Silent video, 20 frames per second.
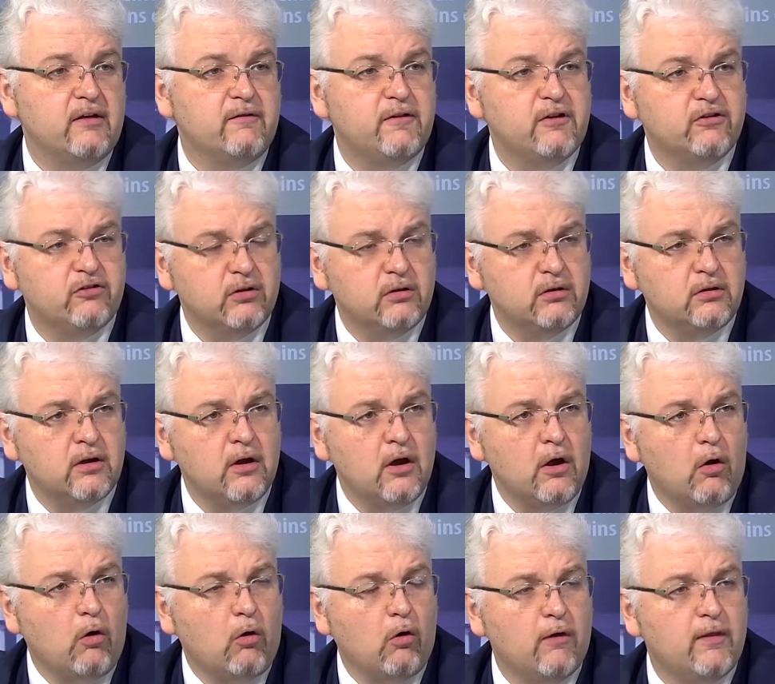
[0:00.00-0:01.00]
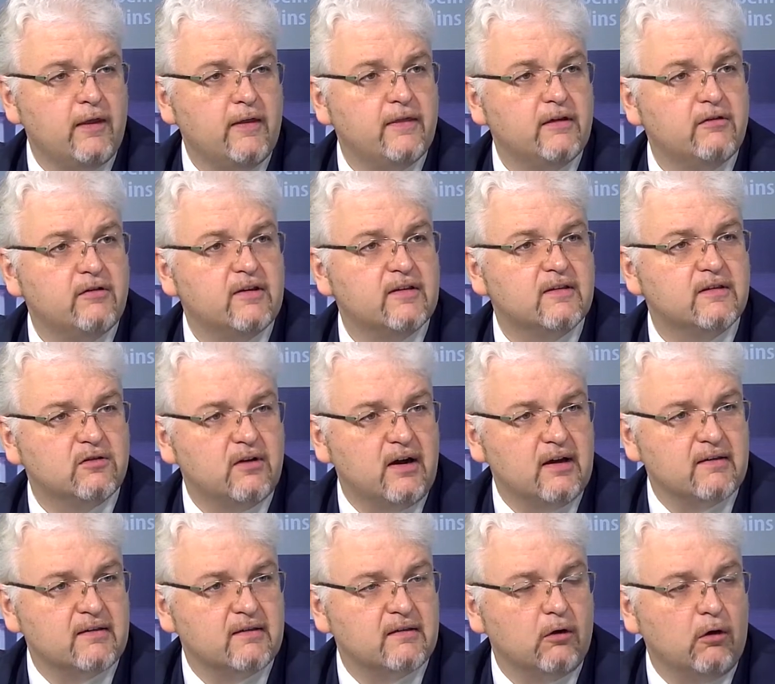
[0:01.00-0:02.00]
efficient or that there is
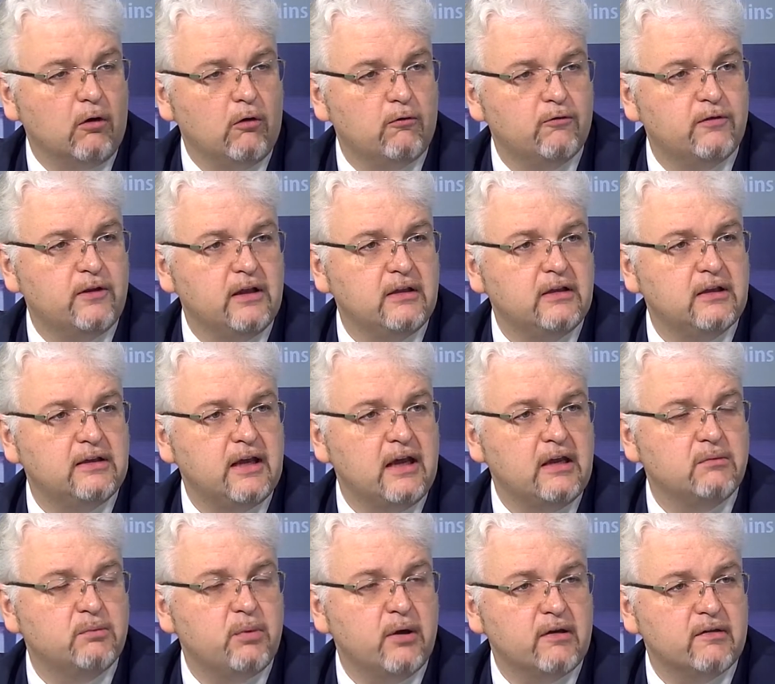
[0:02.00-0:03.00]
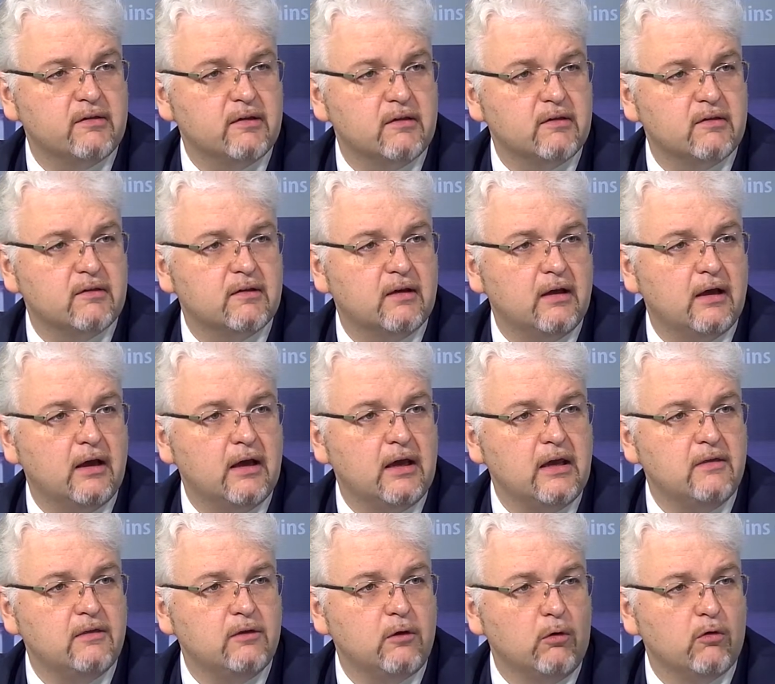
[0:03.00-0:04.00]
trust of the detained persons uh,
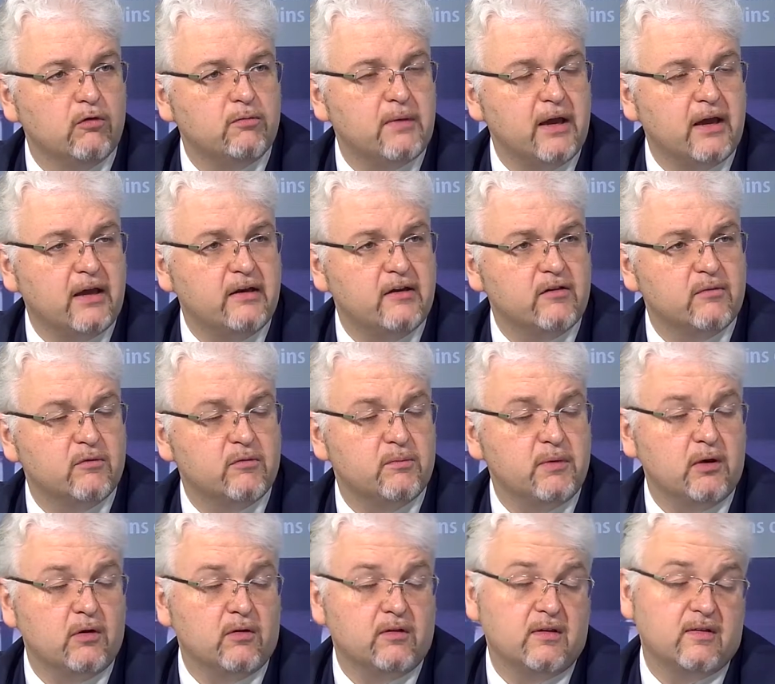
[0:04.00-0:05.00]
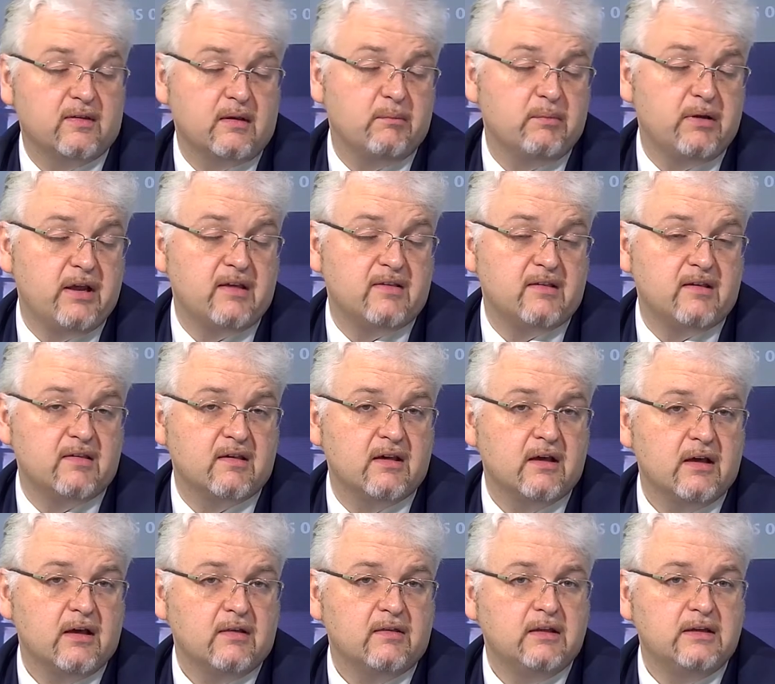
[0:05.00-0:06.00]
in those mechanisms, because in some places
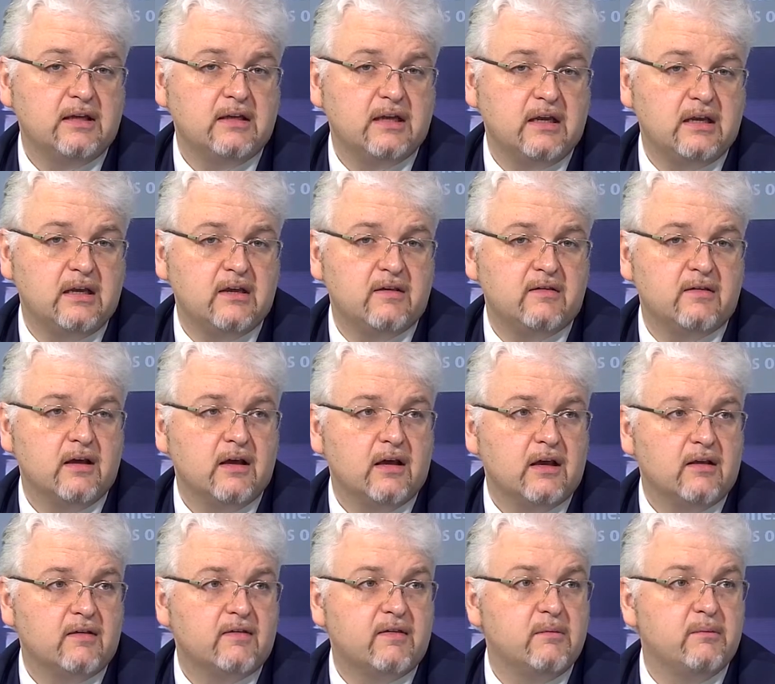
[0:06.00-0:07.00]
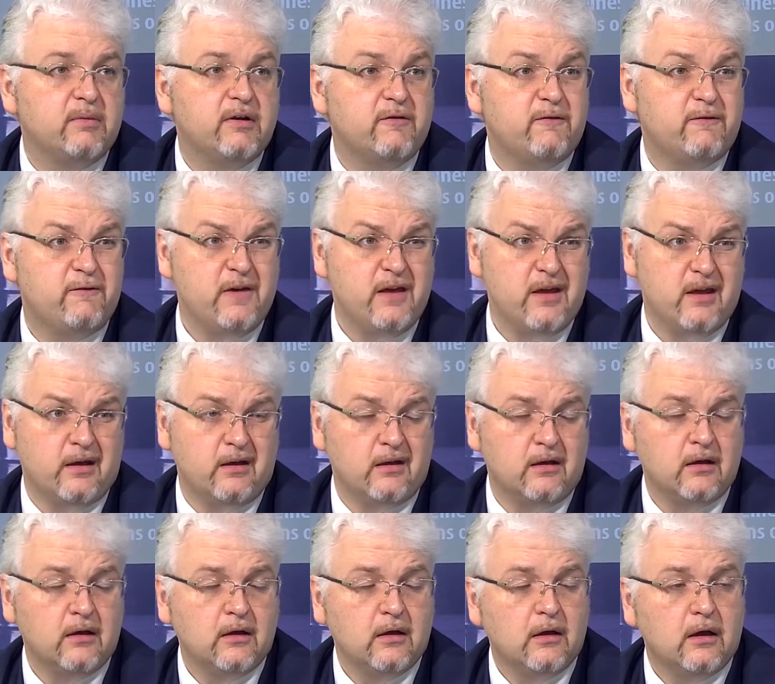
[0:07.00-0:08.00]
the detainees can simply fear
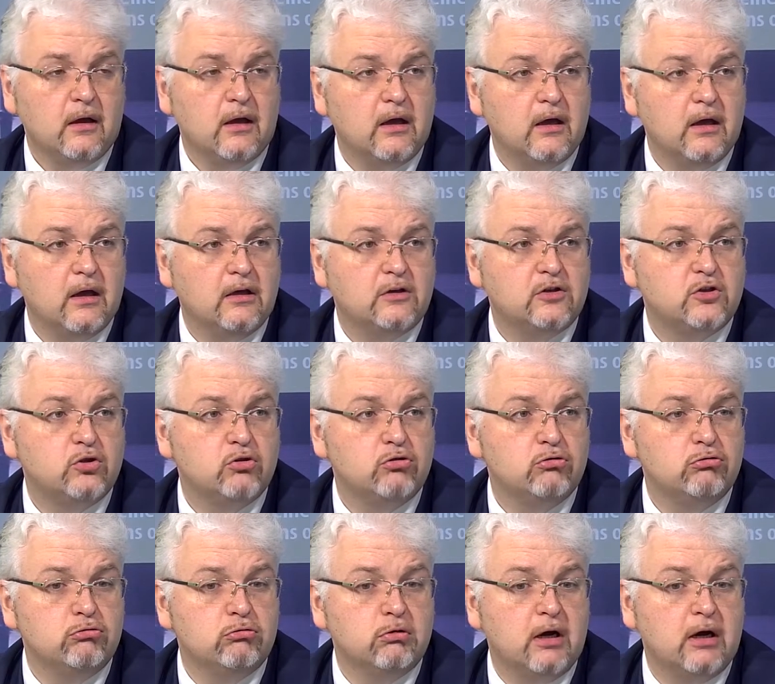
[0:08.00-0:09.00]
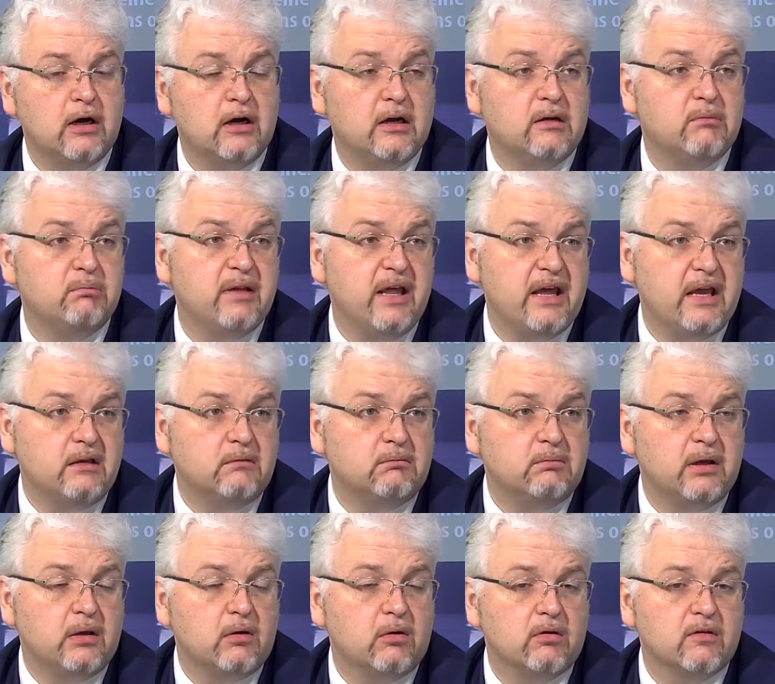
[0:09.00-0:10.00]
uh, to uh, complain
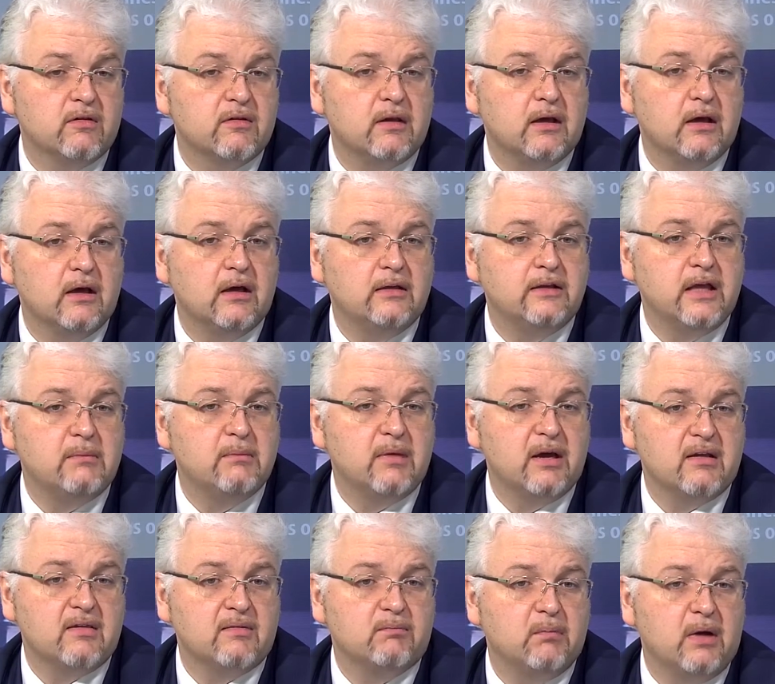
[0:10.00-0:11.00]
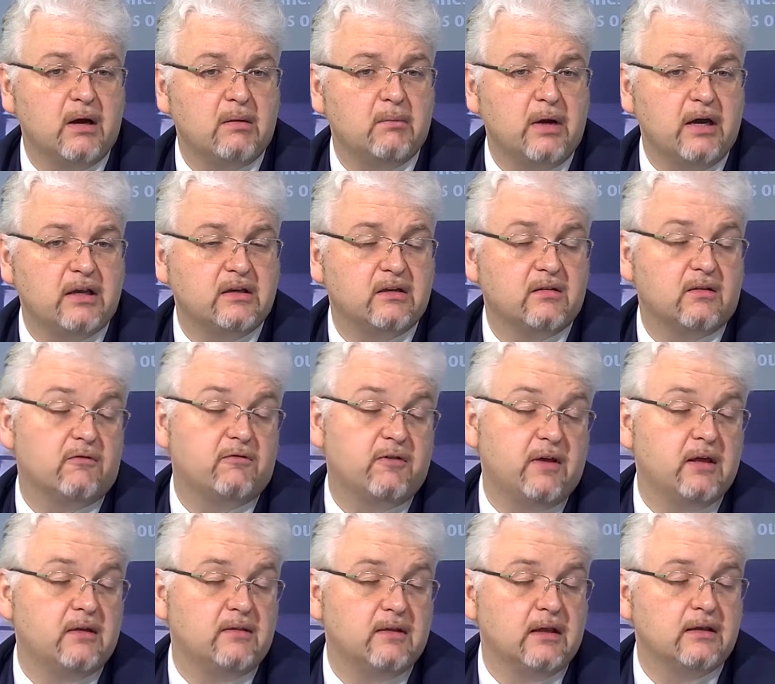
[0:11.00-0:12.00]
because uh, they must, might
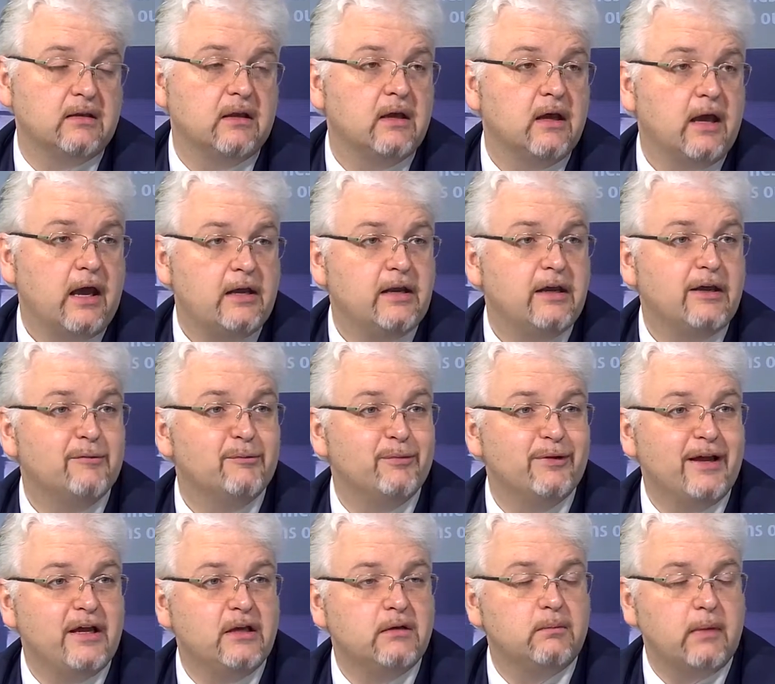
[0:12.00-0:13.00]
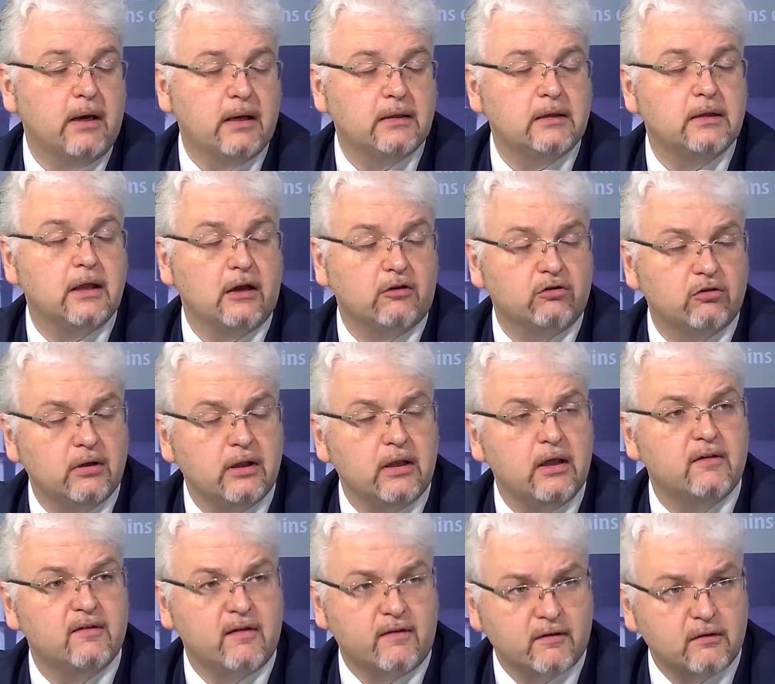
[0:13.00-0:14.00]
think that any complaint might actually
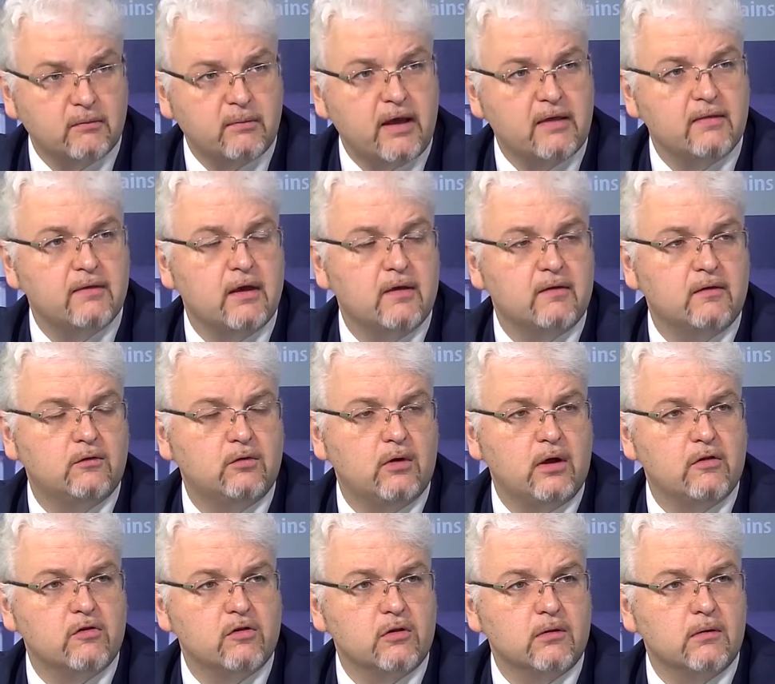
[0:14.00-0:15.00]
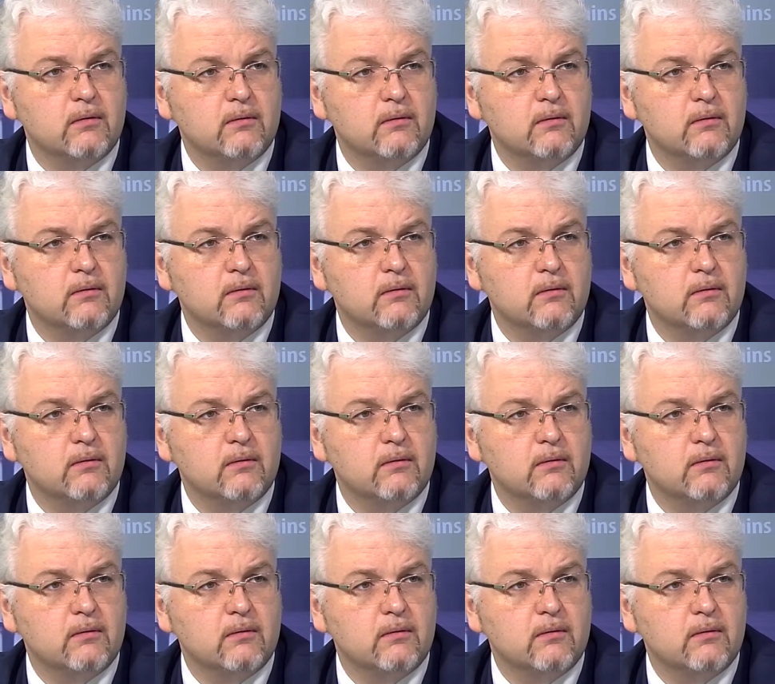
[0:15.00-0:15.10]
exacerbate their situation.